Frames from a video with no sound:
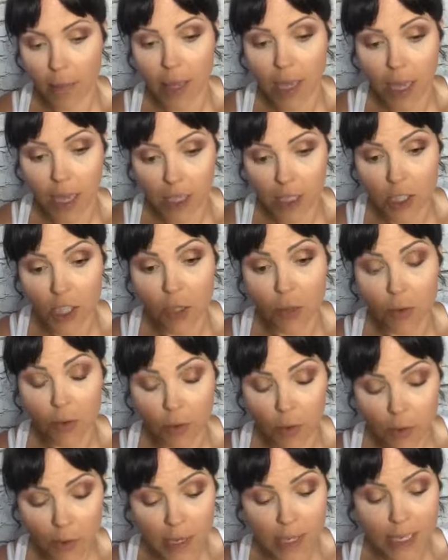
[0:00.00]
Because you
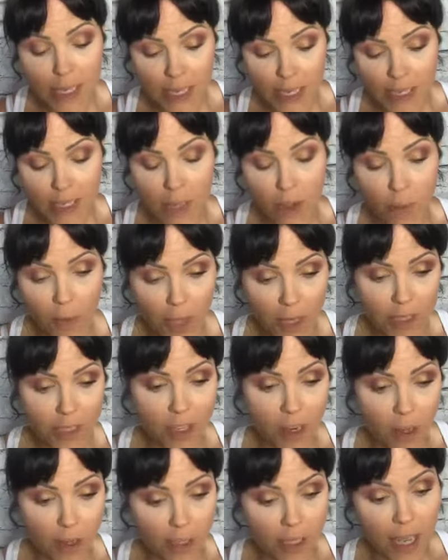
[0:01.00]
ruined it. You mixed it
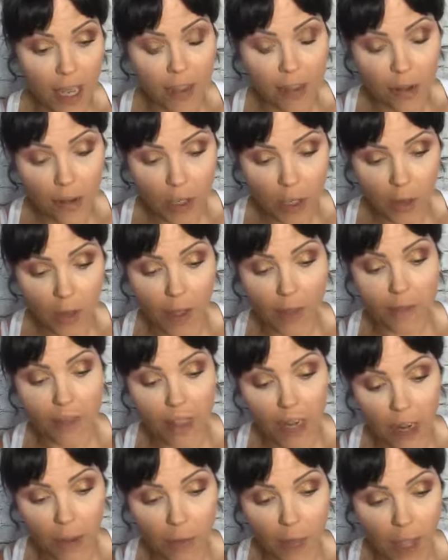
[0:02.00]
all together and you left it
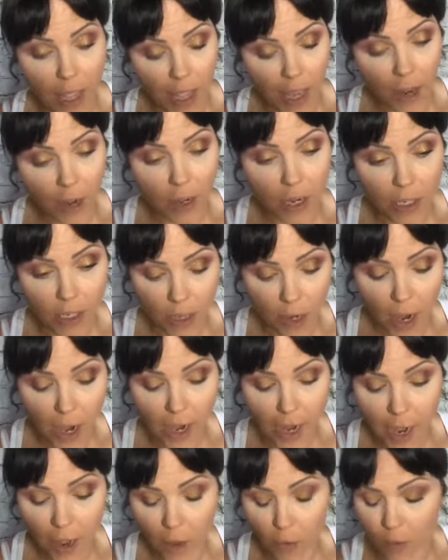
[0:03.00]
out in the air and it dried
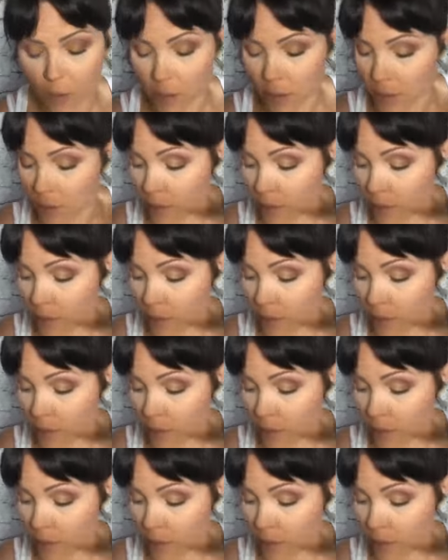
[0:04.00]
out.